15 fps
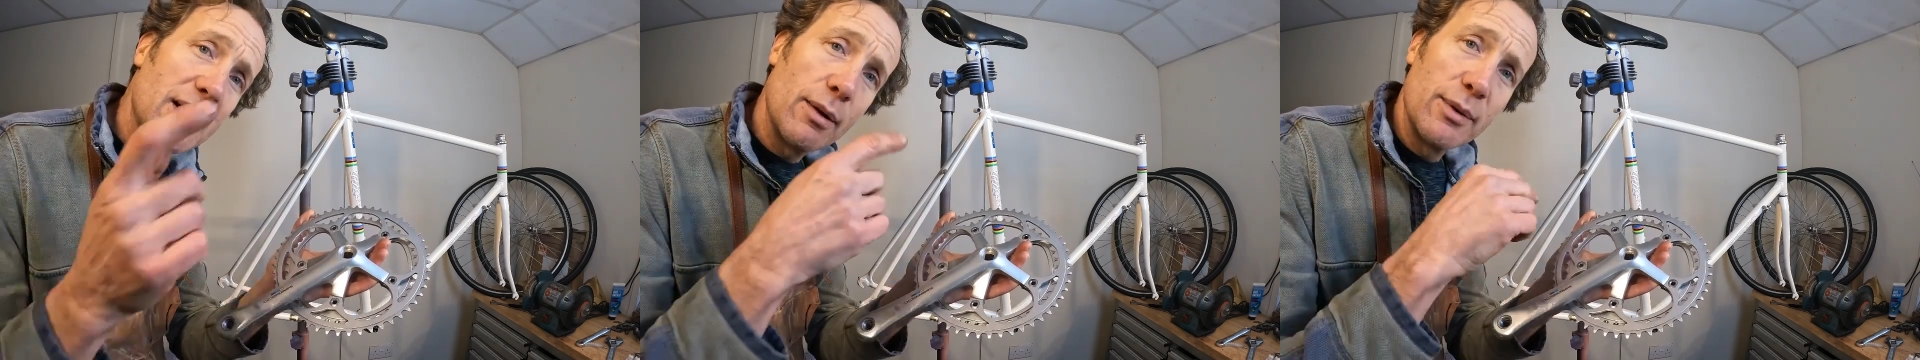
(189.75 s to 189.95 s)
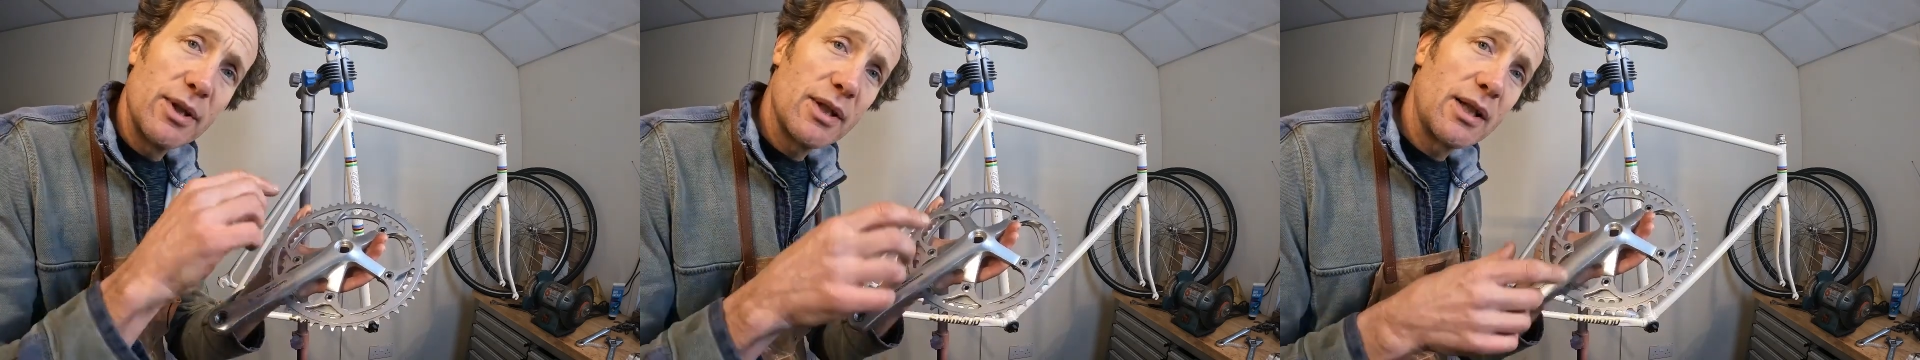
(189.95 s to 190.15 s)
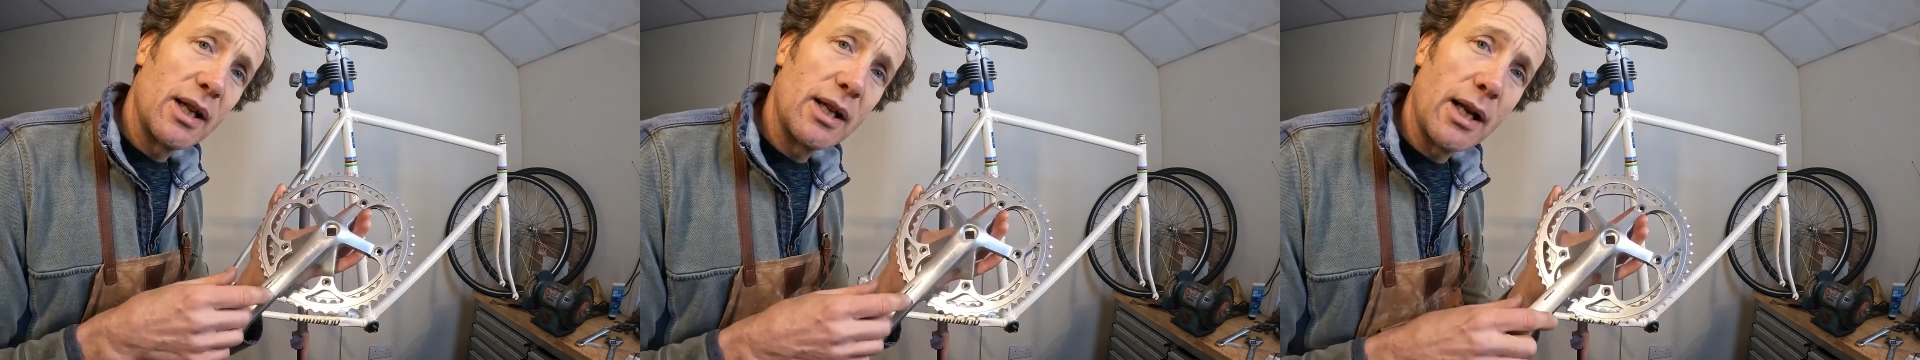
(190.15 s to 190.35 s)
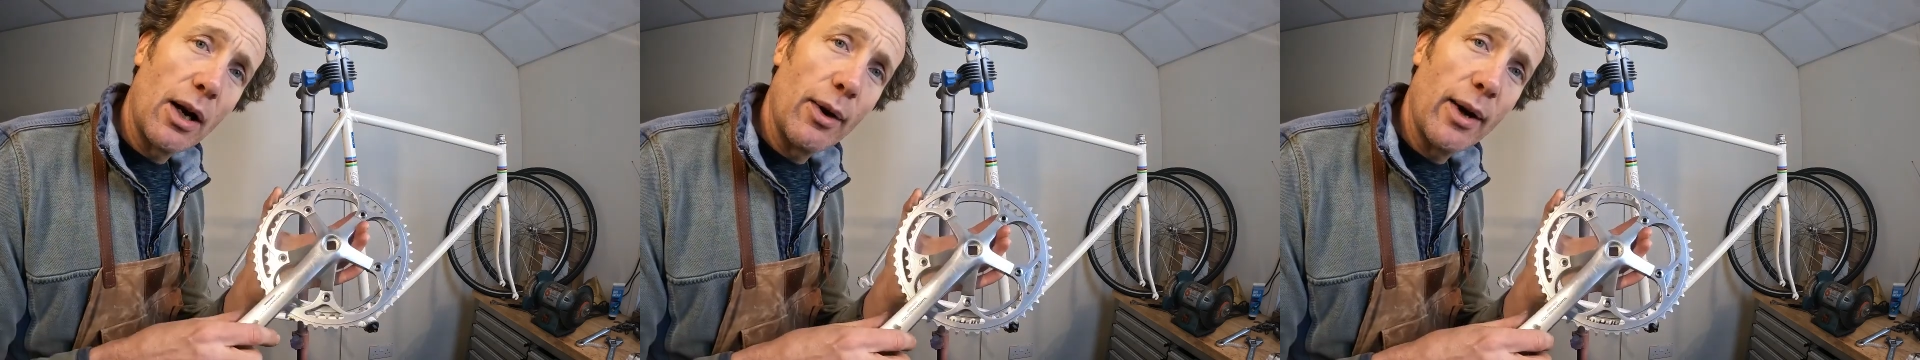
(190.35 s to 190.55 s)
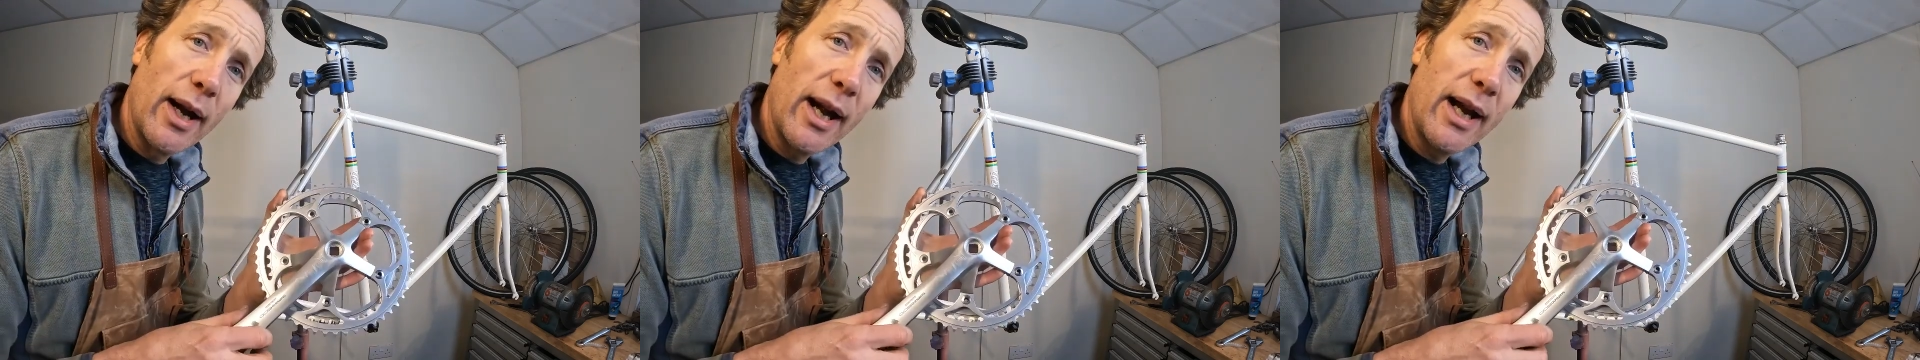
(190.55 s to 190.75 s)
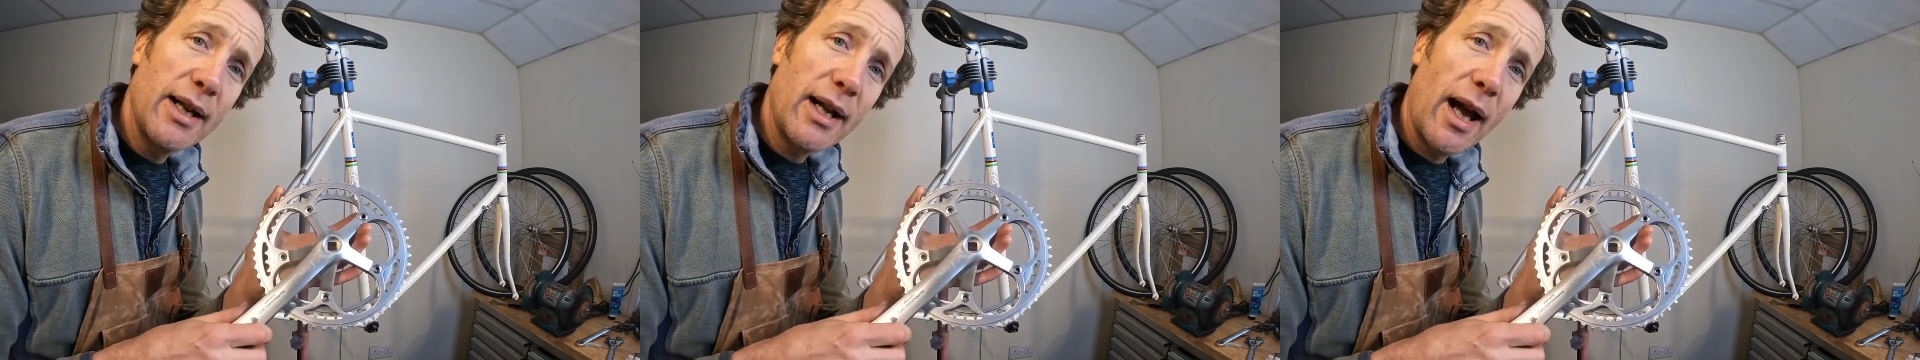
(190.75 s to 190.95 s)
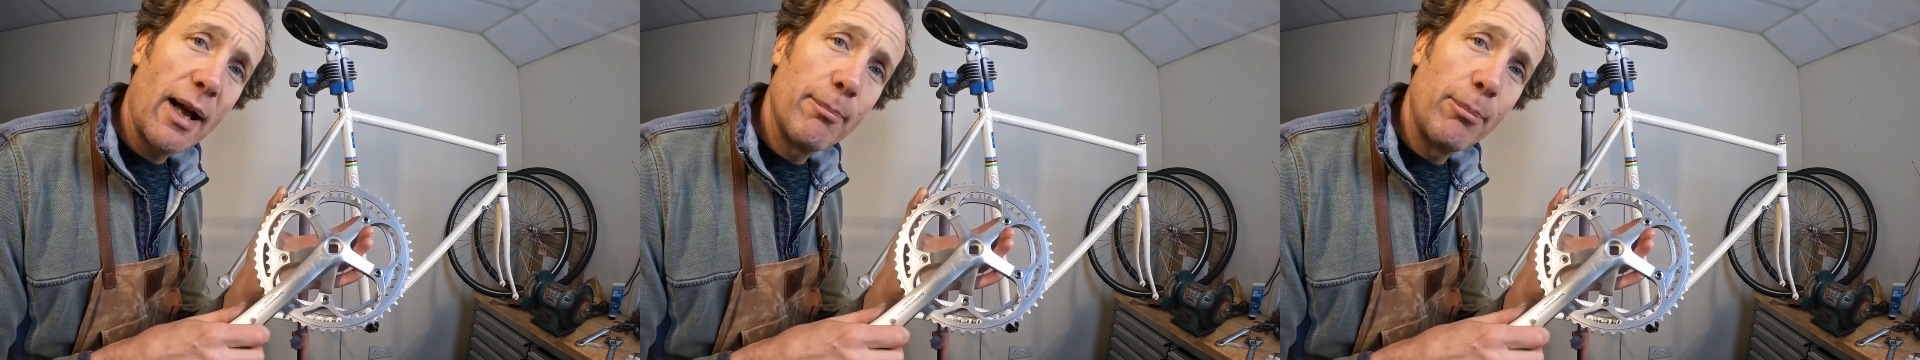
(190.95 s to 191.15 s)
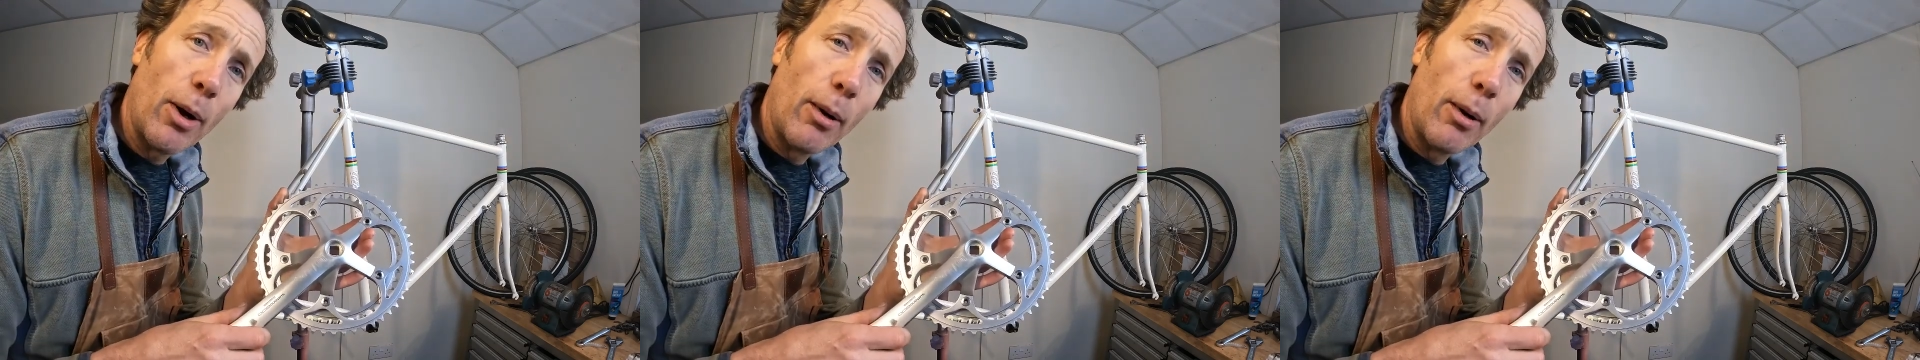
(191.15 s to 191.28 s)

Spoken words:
so we're just going to go ahead and